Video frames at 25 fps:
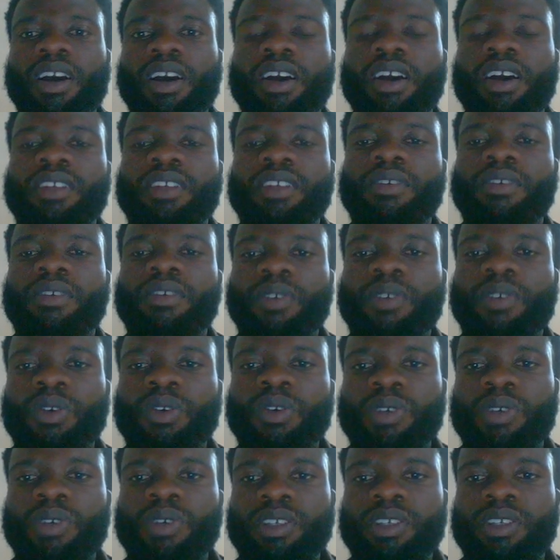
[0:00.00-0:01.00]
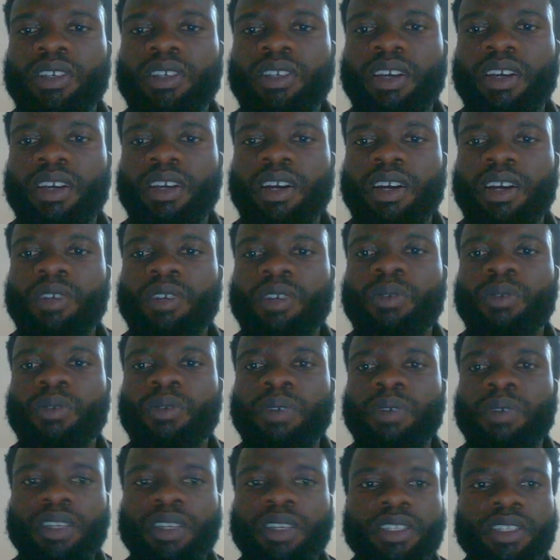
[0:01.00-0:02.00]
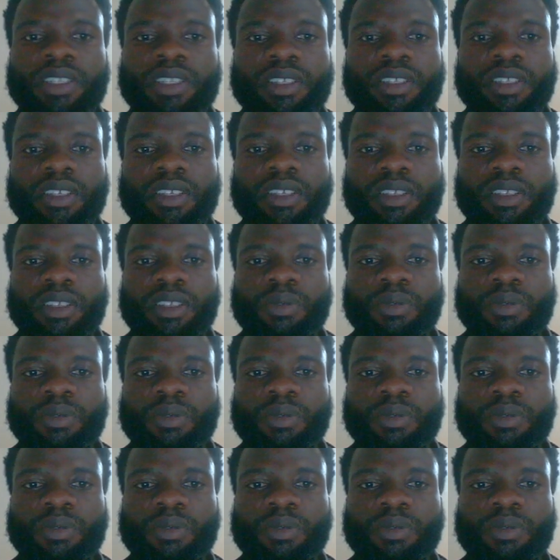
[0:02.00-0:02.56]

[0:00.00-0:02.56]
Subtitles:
the following and operate the